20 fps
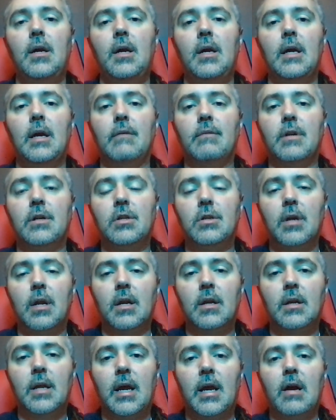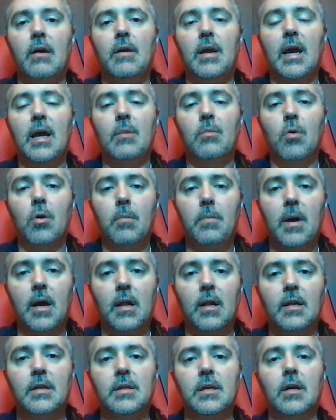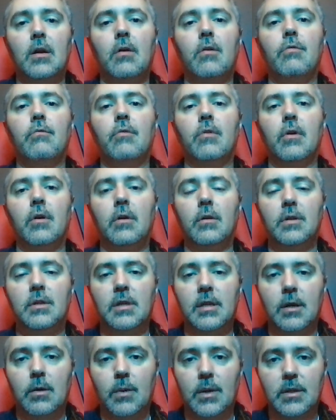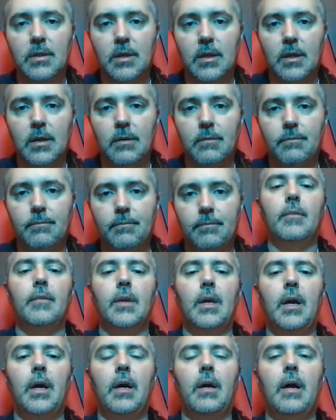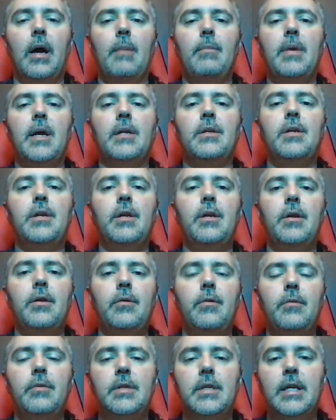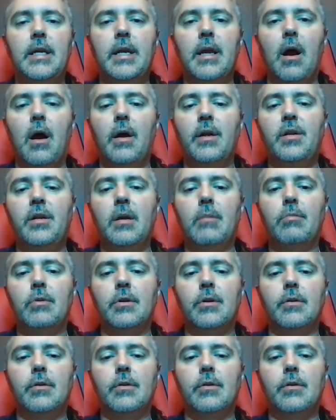You have to shut it down, add more pellets, and go through the whole sequence again. I'm yet to use the high temperature